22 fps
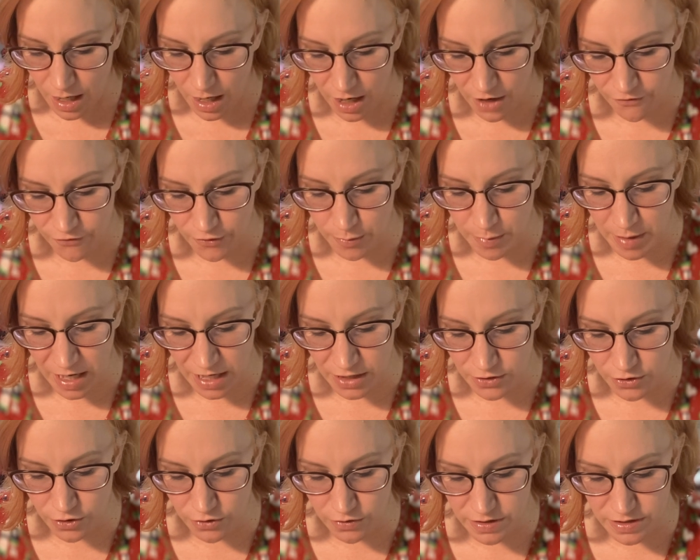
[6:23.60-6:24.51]
from
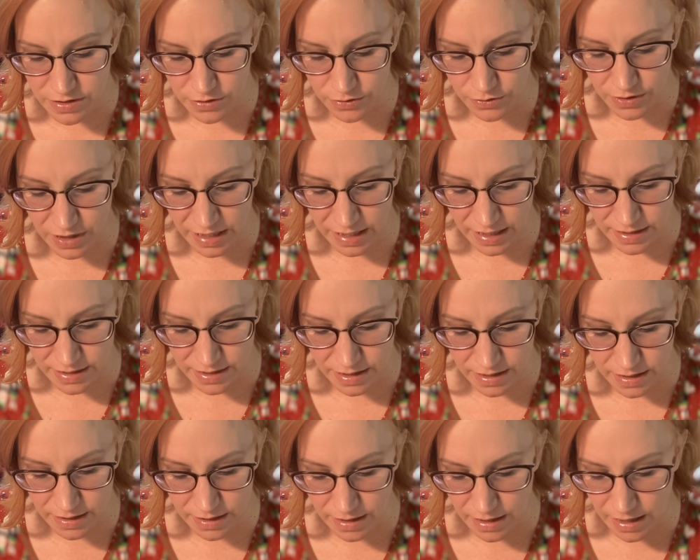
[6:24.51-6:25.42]
Honduras,
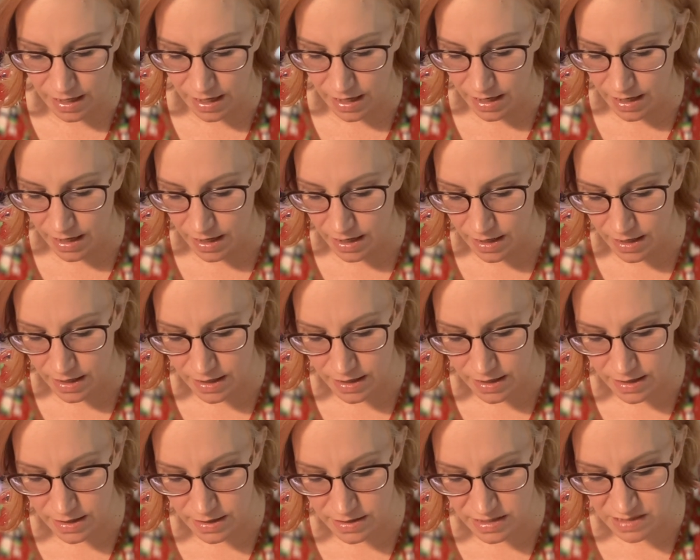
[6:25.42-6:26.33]
Uganda,
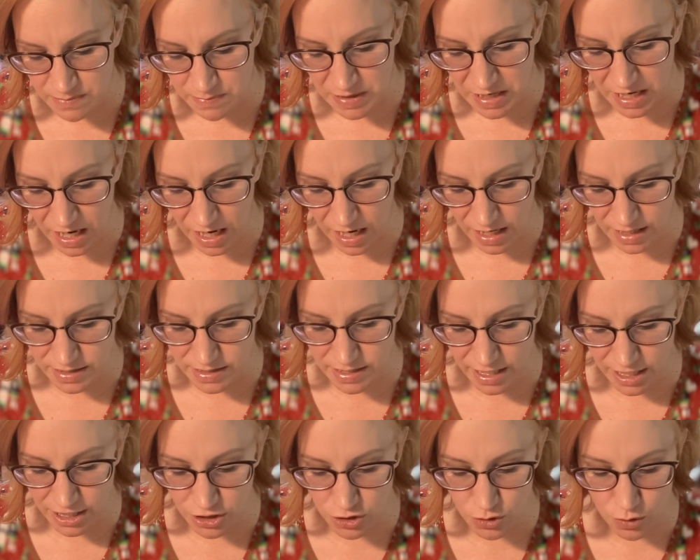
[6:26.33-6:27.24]
and beyond,
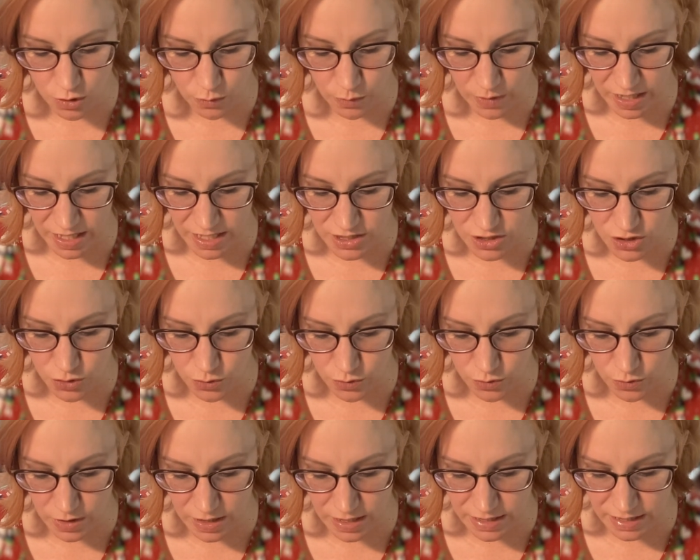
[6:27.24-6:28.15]
takes you away
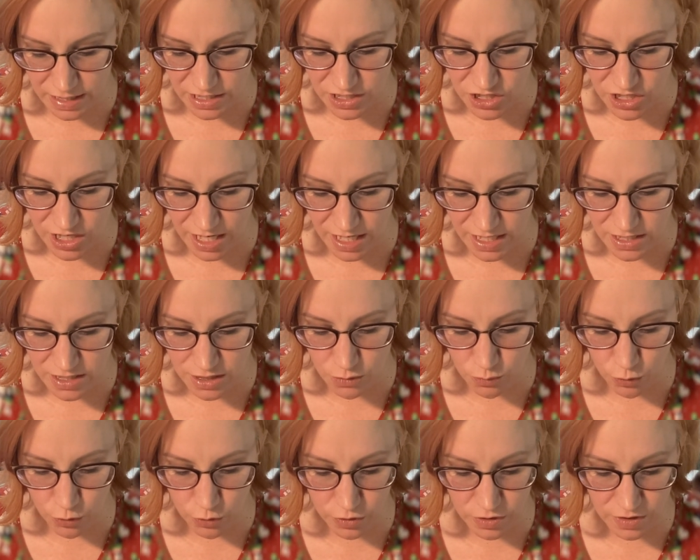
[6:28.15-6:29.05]
to an
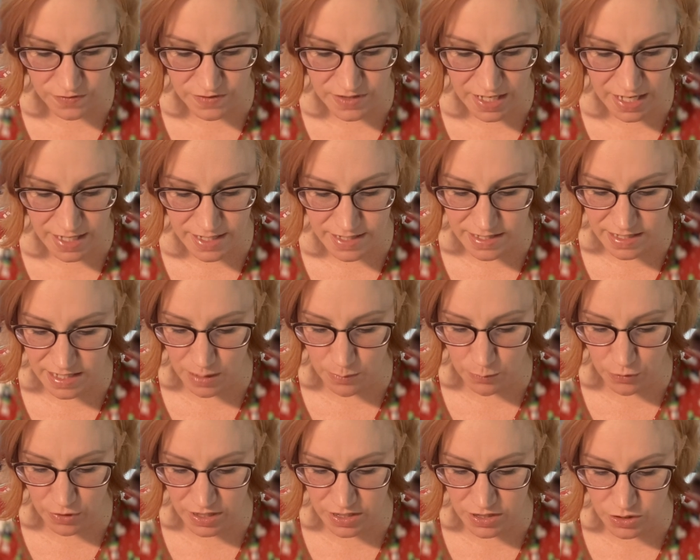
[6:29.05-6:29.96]
enchanted world of taste that
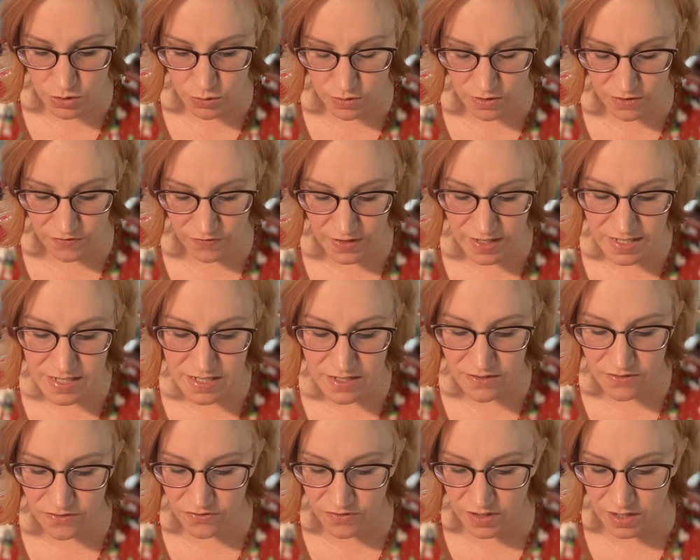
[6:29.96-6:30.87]
brings you the
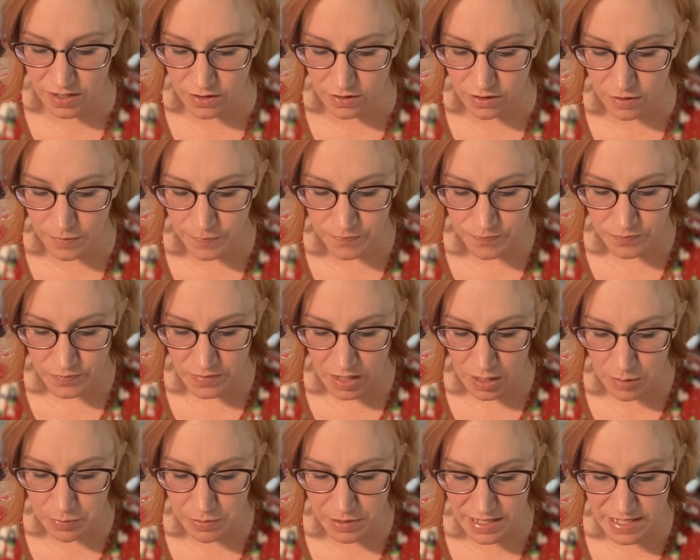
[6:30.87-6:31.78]
festive feel.
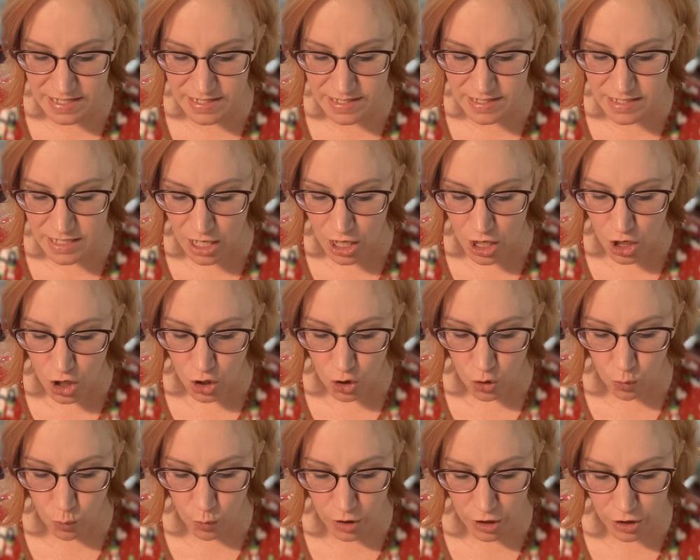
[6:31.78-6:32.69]
A place
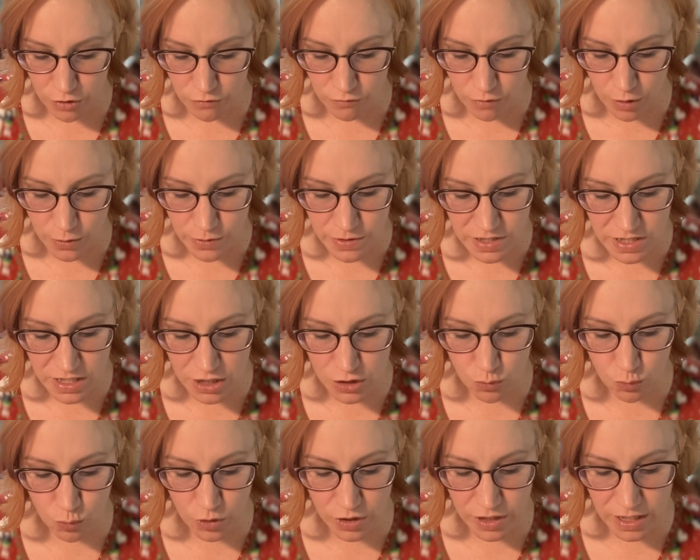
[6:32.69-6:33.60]
where
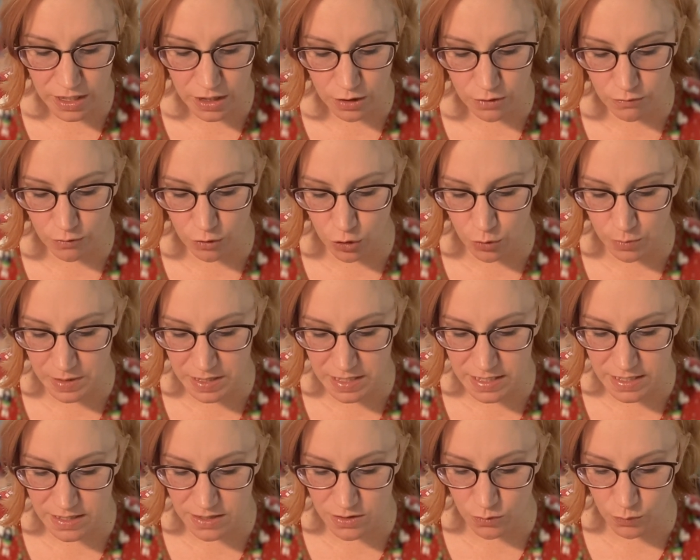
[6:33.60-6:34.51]
roasted woody
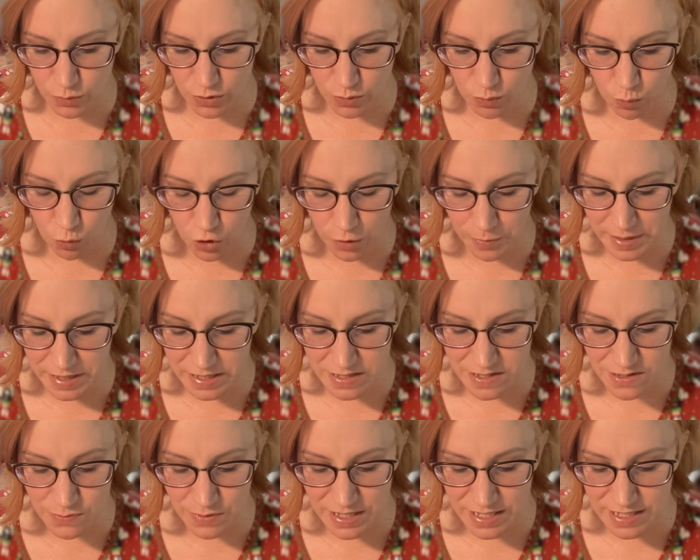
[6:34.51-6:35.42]
aromas with warming
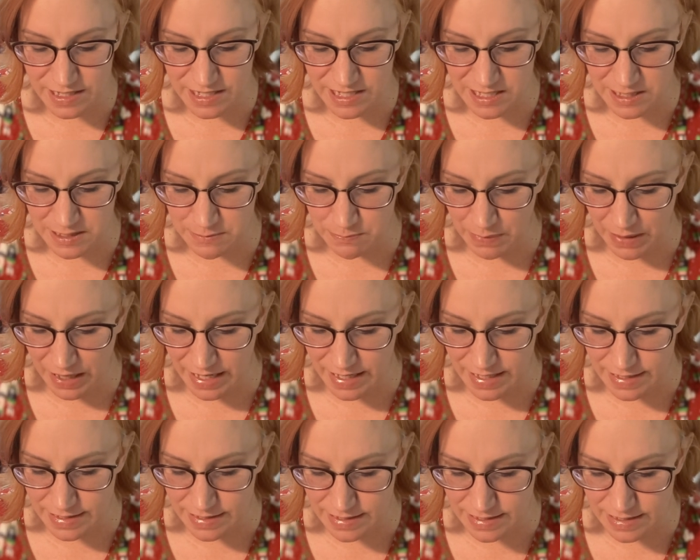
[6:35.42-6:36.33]
sweet
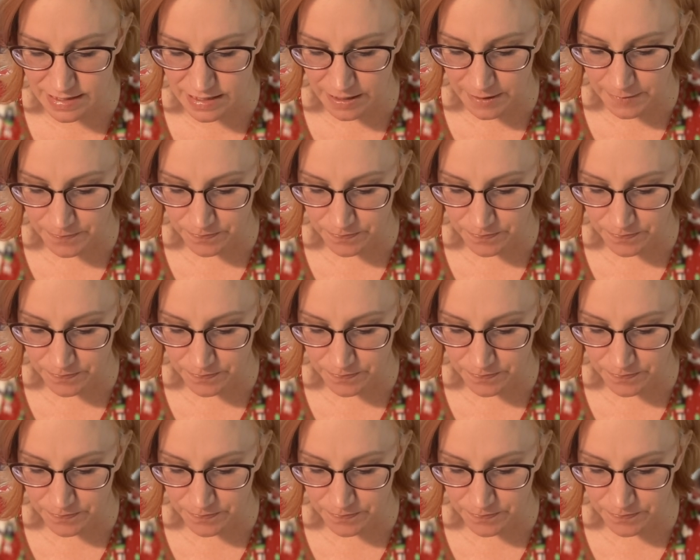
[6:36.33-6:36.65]
spice